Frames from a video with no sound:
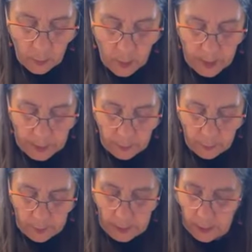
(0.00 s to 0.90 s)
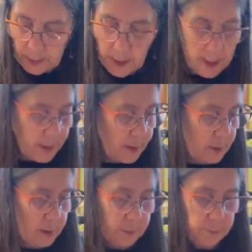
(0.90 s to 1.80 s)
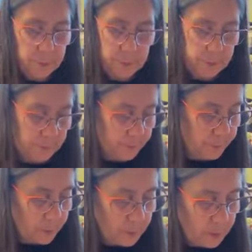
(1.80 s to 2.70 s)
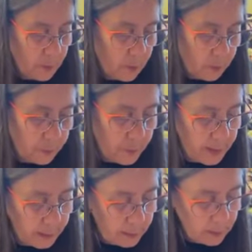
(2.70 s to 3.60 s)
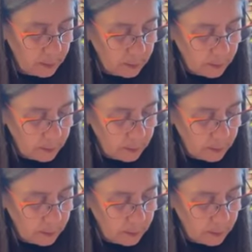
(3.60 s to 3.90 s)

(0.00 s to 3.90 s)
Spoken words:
I want it to be kind of runny.